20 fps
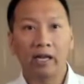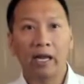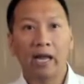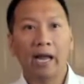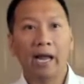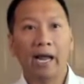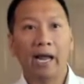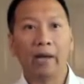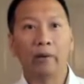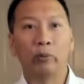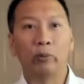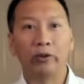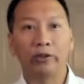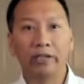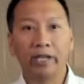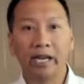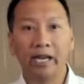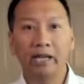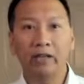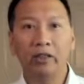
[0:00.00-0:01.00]
and will
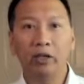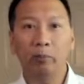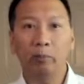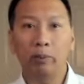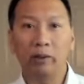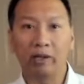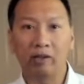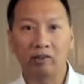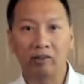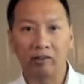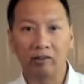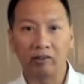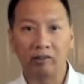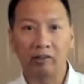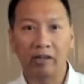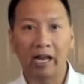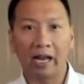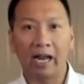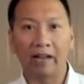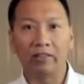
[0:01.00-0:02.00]
take their places
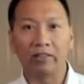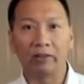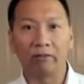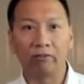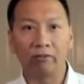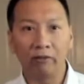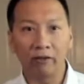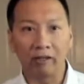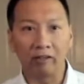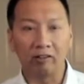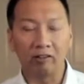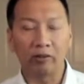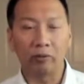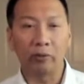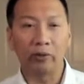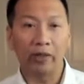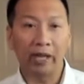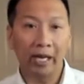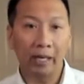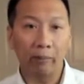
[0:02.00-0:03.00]
at the feast with
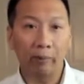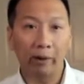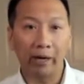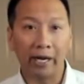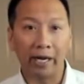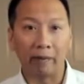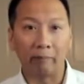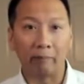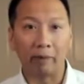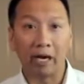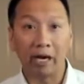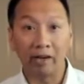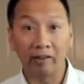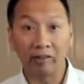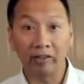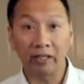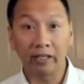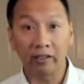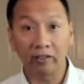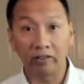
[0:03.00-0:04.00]
Abraham, Isaac,
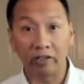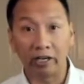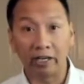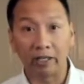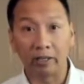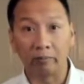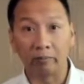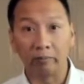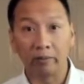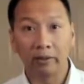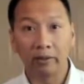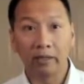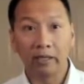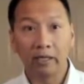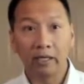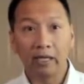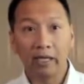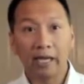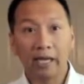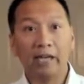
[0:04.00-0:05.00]
and Jacob
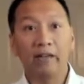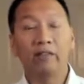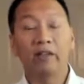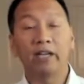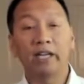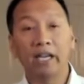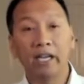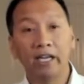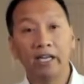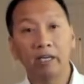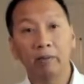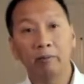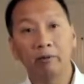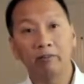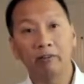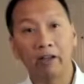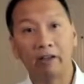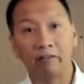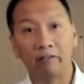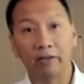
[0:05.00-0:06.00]
in the kingdom of
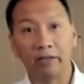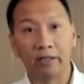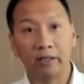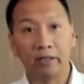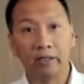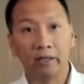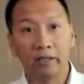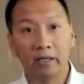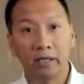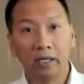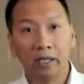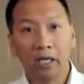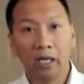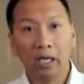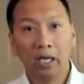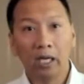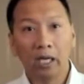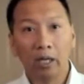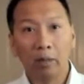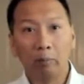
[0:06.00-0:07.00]
heaven.
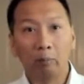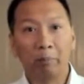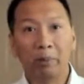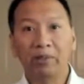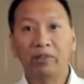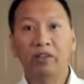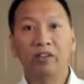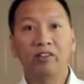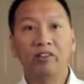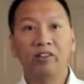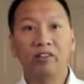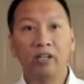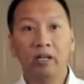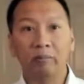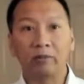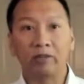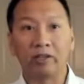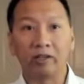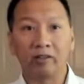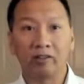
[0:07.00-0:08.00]
But the
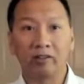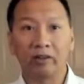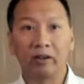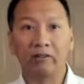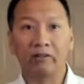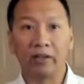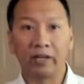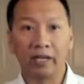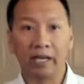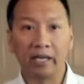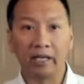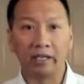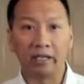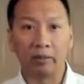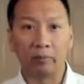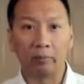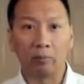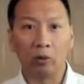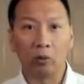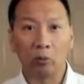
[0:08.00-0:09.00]
subjects of the
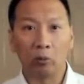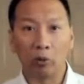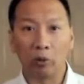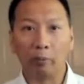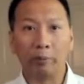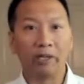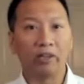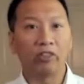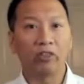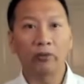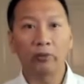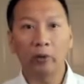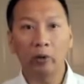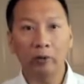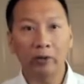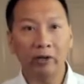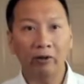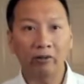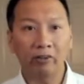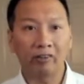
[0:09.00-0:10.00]
kingdom will be thrown
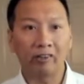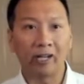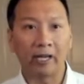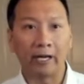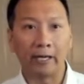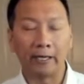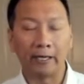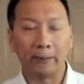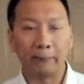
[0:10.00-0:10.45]
outside